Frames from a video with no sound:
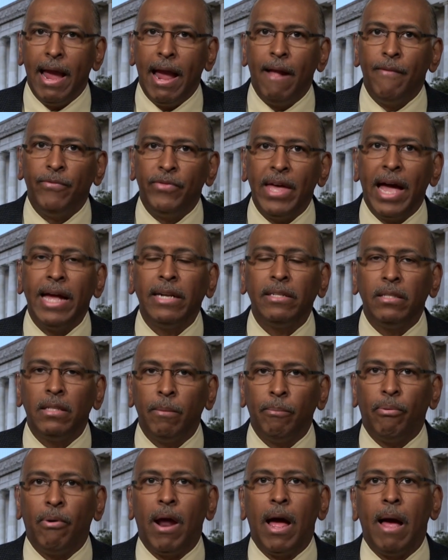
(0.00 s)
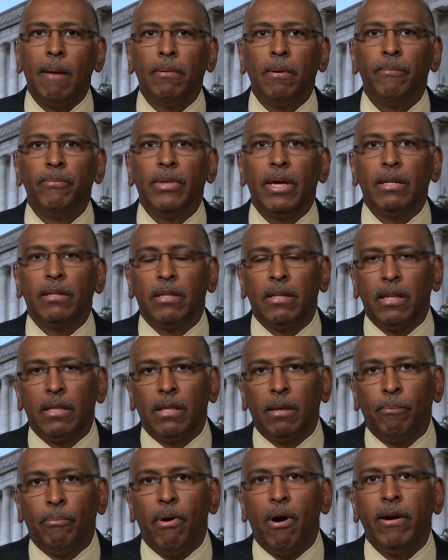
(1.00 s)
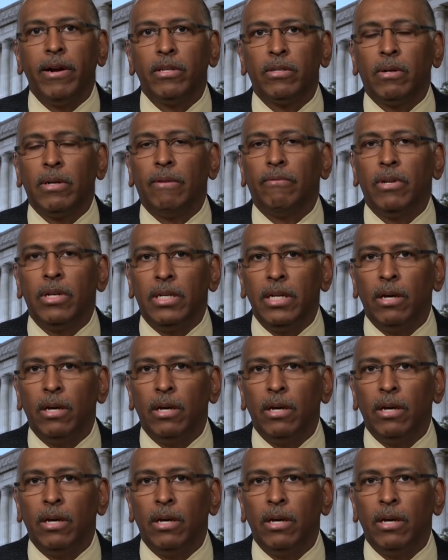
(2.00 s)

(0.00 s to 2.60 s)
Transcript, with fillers: And that's the problem that the party's going to have